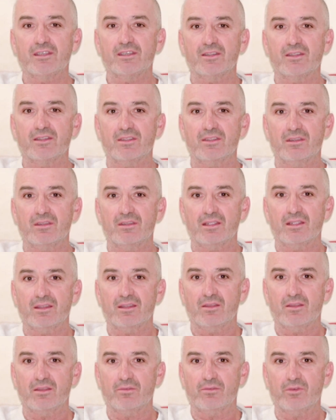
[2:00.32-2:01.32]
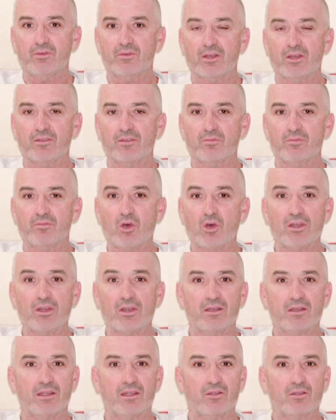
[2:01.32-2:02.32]
at the folly of
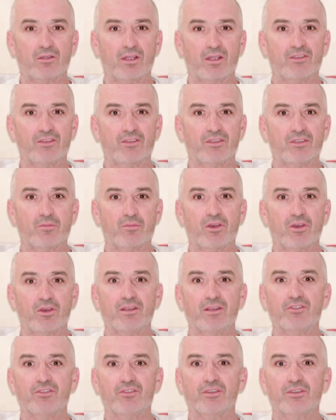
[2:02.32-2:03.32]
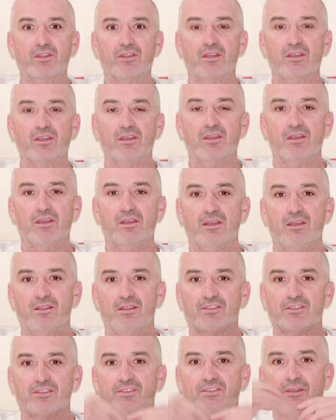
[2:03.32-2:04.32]
mind, how crazy the mind is, and it
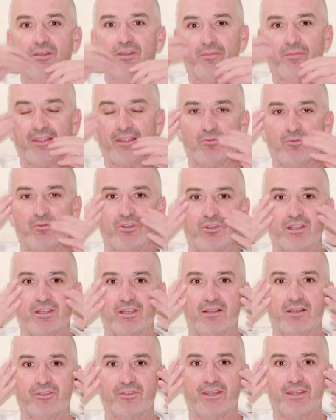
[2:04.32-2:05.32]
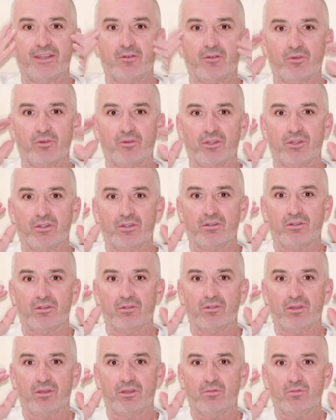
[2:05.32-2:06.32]
sets up network after network,
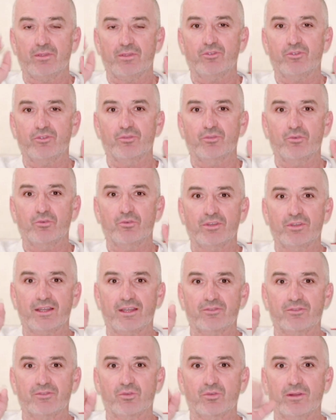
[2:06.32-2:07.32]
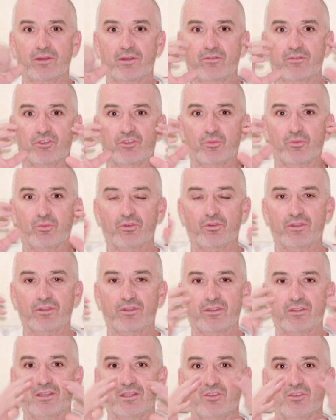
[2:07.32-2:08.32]
reference point after reference point
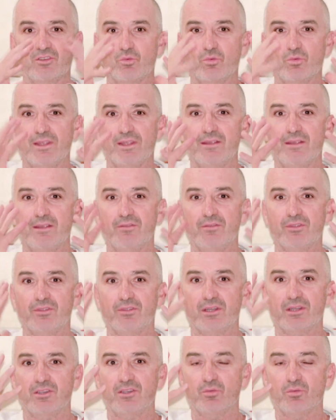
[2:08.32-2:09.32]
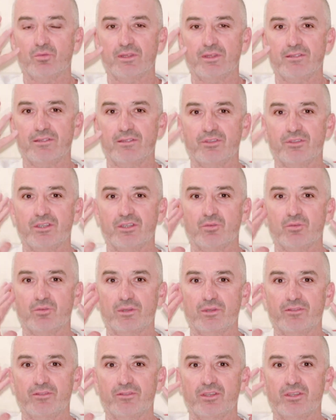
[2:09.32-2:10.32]
that interweaves and interweaves and
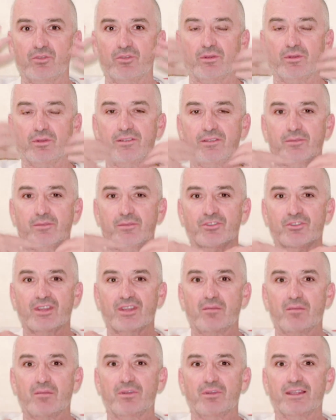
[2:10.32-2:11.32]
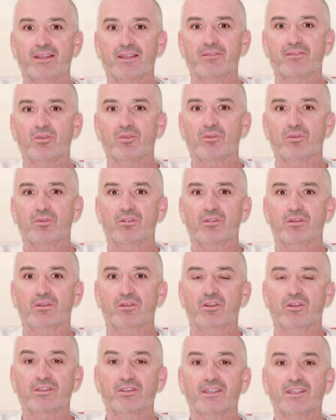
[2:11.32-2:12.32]
interweaves and interweaves, and we start believing we're an
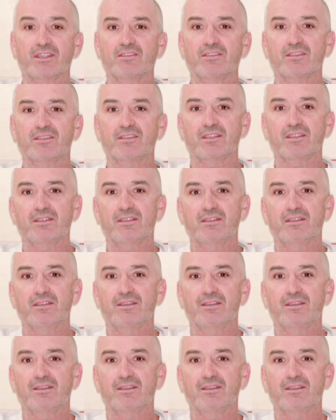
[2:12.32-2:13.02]
identity,